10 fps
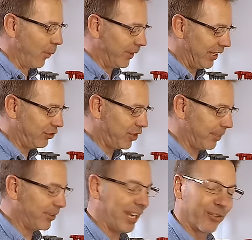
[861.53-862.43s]
When these
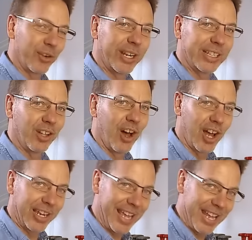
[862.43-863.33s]
chips get really
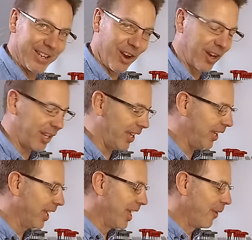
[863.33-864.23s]
long and
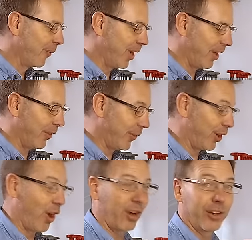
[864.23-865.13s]
gnarly, well,
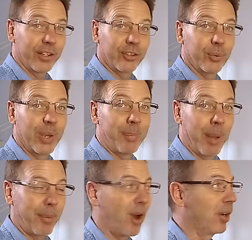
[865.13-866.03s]
they're harder to sweep
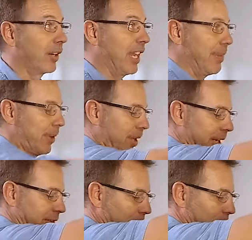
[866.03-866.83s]
up, harder to keep clean.